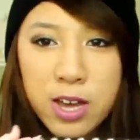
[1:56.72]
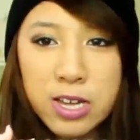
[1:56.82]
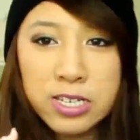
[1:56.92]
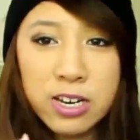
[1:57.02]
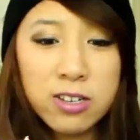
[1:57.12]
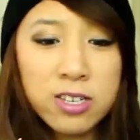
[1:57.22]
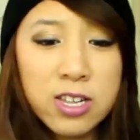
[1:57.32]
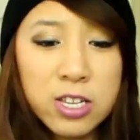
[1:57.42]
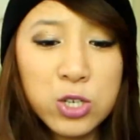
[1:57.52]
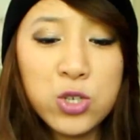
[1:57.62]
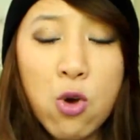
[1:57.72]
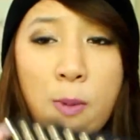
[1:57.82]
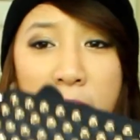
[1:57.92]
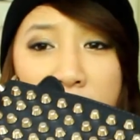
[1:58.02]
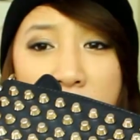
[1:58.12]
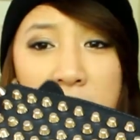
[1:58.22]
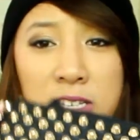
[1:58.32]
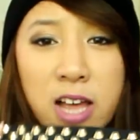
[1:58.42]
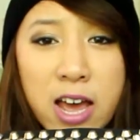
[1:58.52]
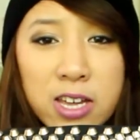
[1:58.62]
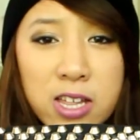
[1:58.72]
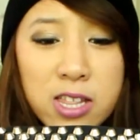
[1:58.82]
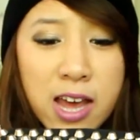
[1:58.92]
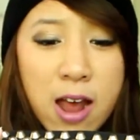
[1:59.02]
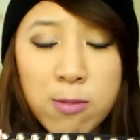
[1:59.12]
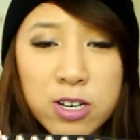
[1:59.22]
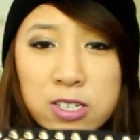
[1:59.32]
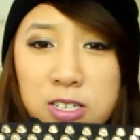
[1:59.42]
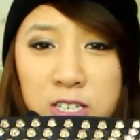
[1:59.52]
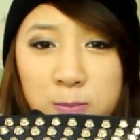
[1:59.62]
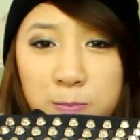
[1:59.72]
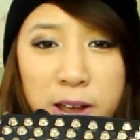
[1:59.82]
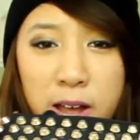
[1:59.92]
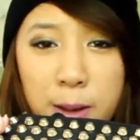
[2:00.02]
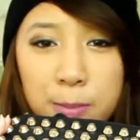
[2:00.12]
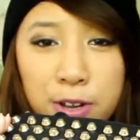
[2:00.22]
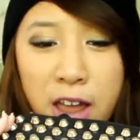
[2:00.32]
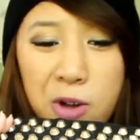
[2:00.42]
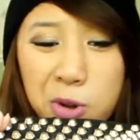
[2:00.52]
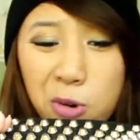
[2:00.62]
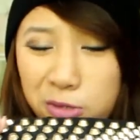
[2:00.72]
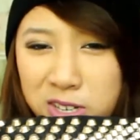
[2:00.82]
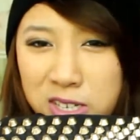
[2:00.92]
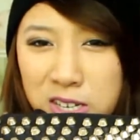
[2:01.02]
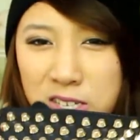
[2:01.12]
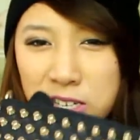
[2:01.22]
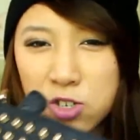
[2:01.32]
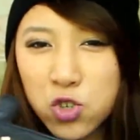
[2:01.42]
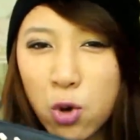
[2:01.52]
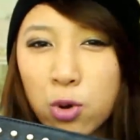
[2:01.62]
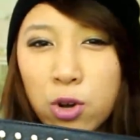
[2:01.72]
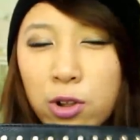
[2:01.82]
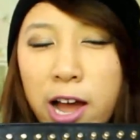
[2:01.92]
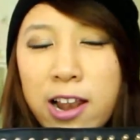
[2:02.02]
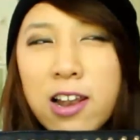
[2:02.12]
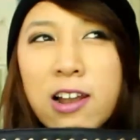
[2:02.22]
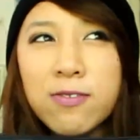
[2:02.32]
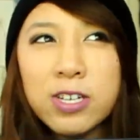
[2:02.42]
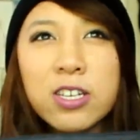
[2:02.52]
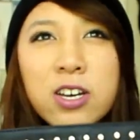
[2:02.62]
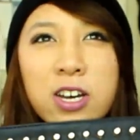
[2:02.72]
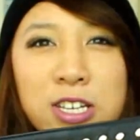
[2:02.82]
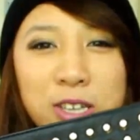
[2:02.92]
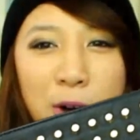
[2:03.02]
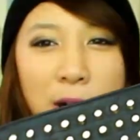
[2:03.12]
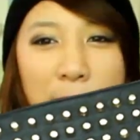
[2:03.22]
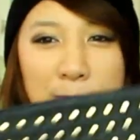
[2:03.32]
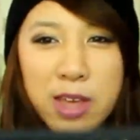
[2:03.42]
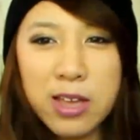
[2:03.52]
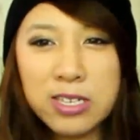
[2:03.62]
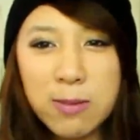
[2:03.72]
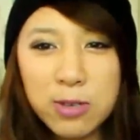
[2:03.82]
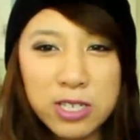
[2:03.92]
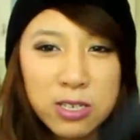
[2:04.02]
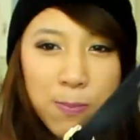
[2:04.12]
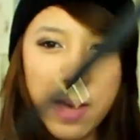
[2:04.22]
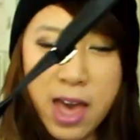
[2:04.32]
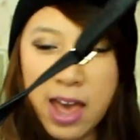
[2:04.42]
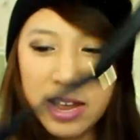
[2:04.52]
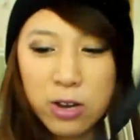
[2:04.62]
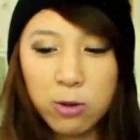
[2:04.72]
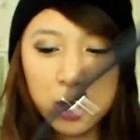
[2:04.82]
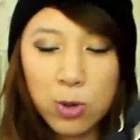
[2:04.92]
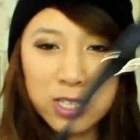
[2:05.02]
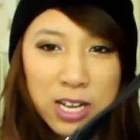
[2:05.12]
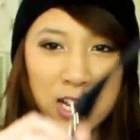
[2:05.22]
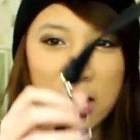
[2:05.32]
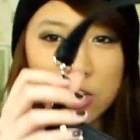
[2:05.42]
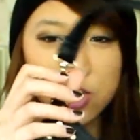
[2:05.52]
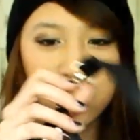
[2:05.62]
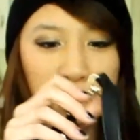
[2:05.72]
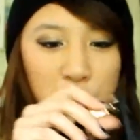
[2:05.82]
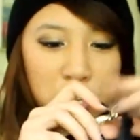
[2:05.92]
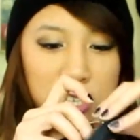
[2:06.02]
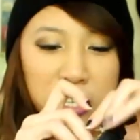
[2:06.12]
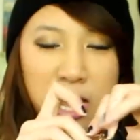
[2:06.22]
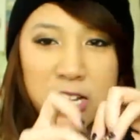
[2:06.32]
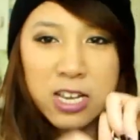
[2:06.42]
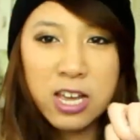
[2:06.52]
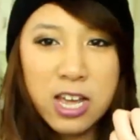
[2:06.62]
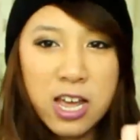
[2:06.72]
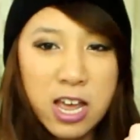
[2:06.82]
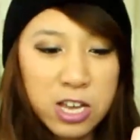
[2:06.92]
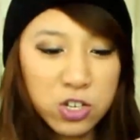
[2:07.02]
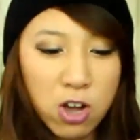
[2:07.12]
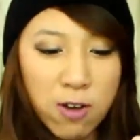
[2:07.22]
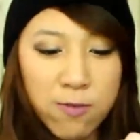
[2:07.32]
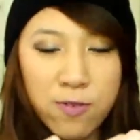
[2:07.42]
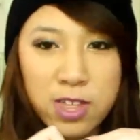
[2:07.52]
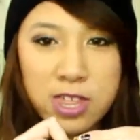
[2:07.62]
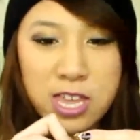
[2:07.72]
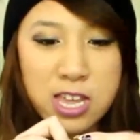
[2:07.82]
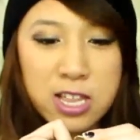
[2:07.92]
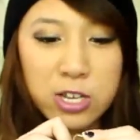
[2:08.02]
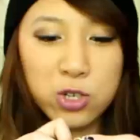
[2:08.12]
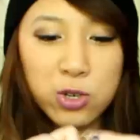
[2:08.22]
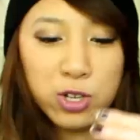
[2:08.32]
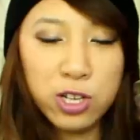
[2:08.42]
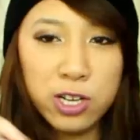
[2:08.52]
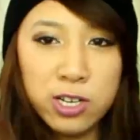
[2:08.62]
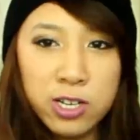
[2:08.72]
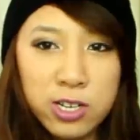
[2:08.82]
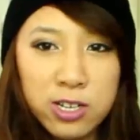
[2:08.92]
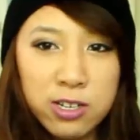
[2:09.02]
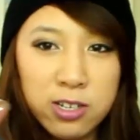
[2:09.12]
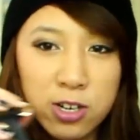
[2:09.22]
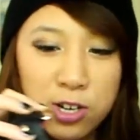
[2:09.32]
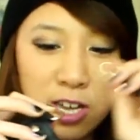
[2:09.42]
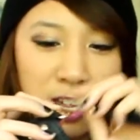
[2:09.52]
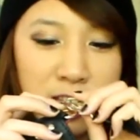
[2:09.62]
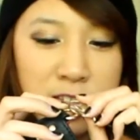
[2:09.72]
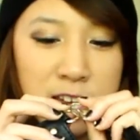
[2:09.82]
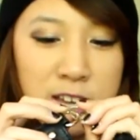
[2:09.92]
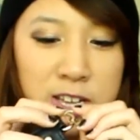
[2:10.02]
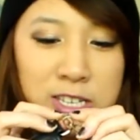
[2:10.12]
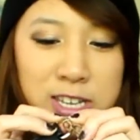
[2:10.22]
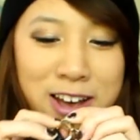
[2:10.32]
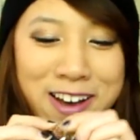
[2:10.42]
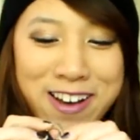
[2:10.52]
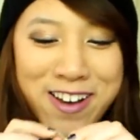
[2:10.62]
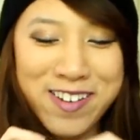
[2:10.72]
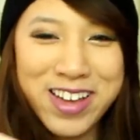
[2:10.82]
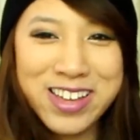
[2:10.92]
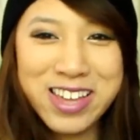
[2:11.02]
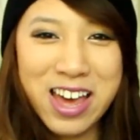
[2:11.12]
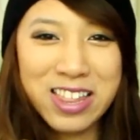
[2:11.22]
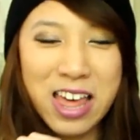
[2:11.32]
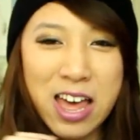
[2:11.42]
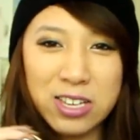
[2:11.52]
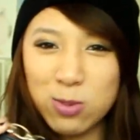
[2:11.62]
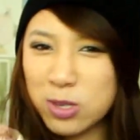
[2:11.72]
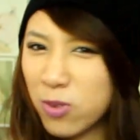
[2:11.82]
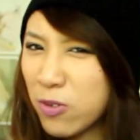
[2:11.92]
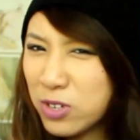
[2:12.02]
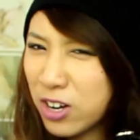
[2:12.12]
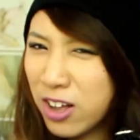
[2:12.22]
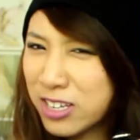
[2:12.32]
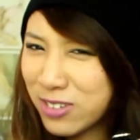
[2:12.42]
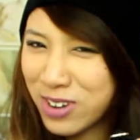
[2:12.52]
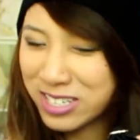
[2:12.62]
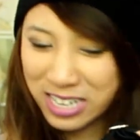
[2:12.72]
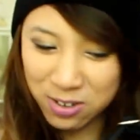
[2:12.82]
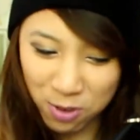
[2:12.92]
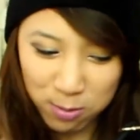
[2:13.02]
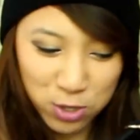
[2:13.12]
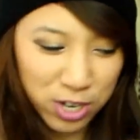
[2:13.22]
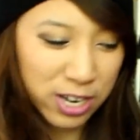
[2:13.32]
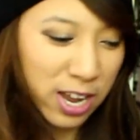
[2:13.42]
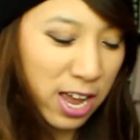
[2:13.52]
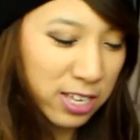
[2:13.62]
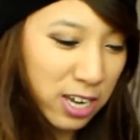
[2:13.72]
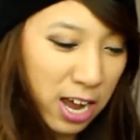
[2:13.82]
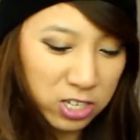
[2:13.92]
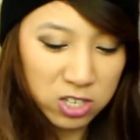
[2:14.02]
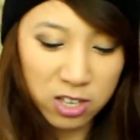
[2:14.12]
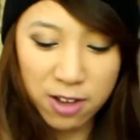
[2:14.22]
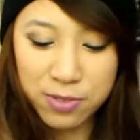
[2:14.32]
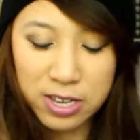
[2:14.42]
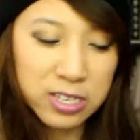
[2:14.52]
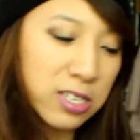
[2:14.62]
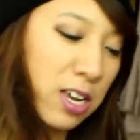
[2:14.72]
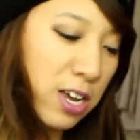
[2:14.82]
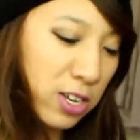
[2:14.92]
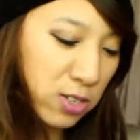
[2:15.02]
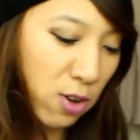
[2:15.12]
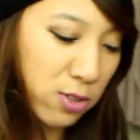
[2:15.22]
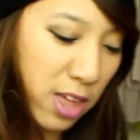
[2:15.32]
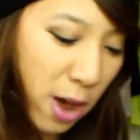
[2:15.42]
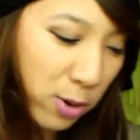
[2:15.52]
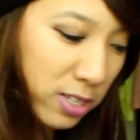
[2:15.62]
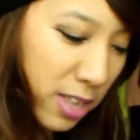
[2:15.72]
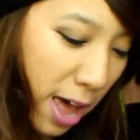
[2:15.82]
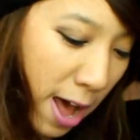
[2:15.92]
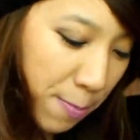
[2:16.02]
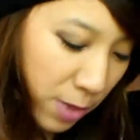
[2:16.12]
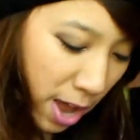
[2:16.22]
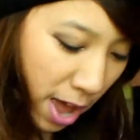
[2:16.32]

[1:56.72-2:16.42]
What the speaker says: seriously, this is so badass. Like, the camera doesn't just pick up on how cool this is. It's so cool. I love it. So yeah, doubles as a bag and also as a clutch, because you can take it off the little hooky thing. So yeah, that was $50 if I said from Dotti, and I just love this. So that was that.